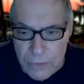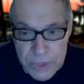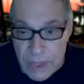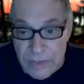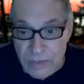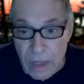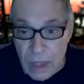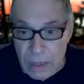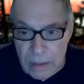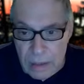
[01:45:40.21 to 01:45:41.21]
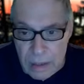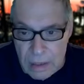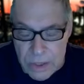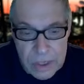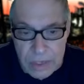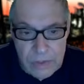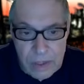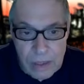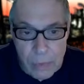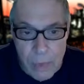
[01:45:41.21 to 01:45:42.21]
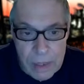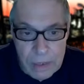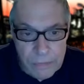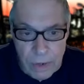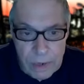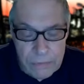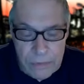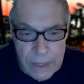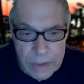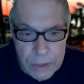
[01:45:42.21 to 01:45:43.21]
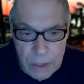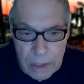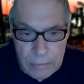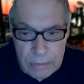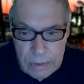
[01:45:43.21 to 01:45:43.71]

She has none. She is ill-qualified for that job.